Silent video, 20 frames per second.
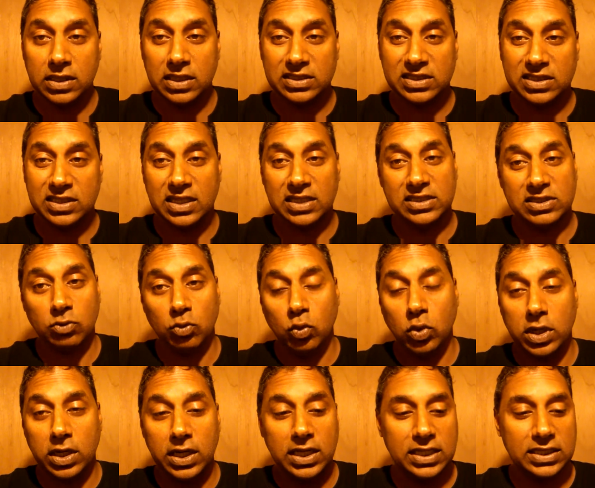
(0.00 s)
it's, it's
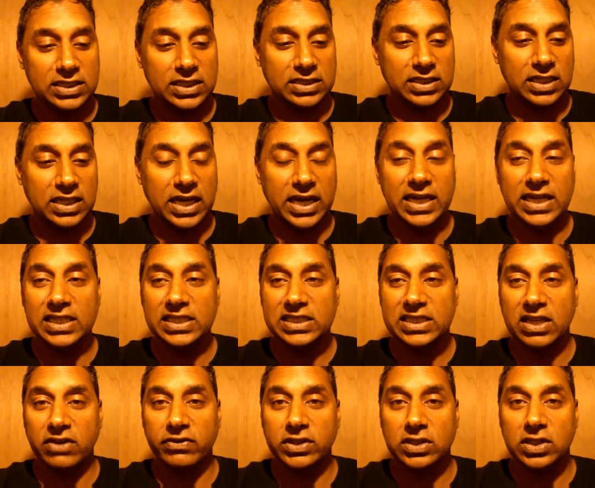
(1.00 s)
what it is, is a
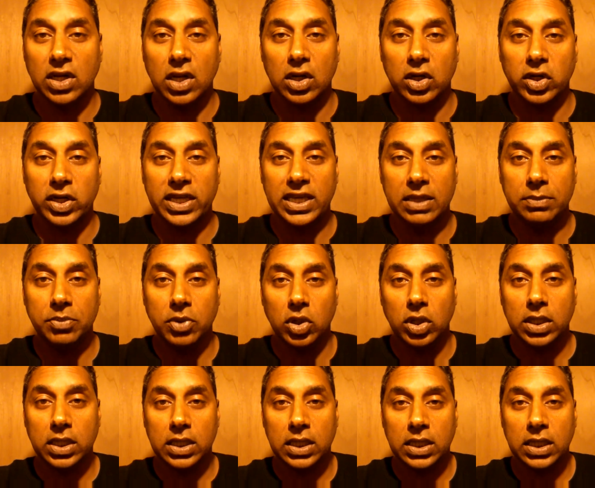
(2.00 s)
$97
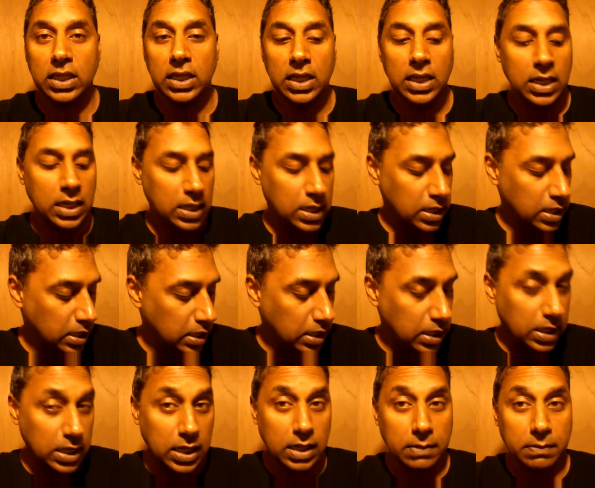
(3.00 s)
ebook.
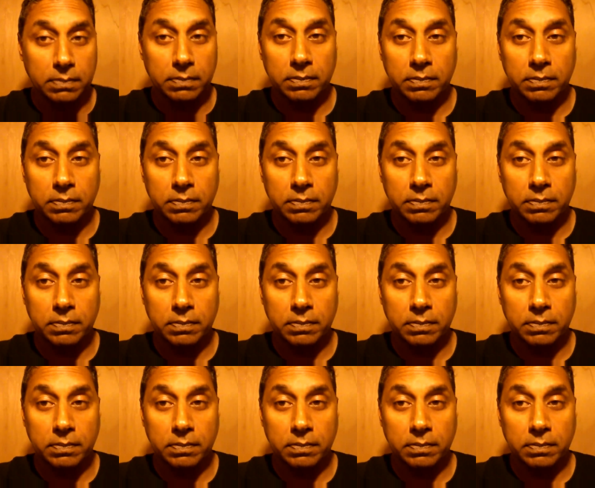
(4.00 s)
Um,